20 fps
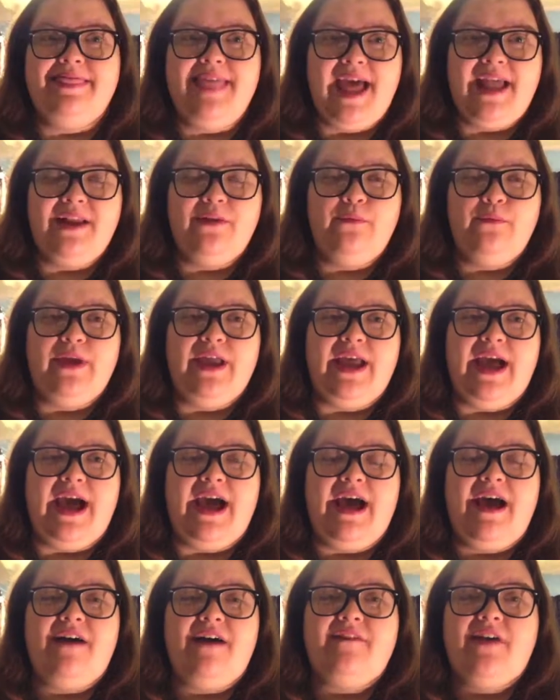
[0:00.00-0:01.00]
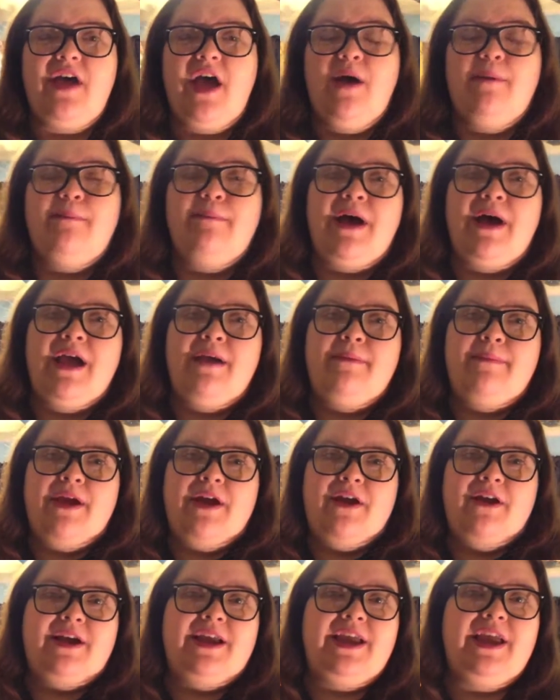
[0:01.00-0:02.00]
Then we have my
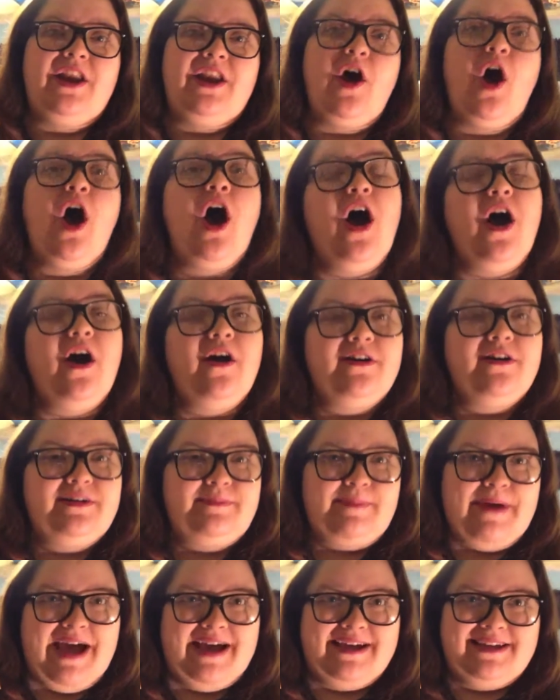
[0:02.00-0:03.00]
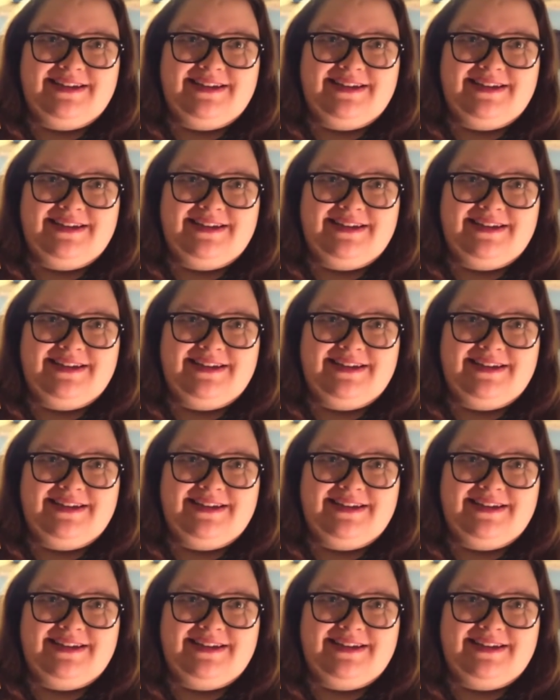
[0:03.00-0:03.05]
American hardback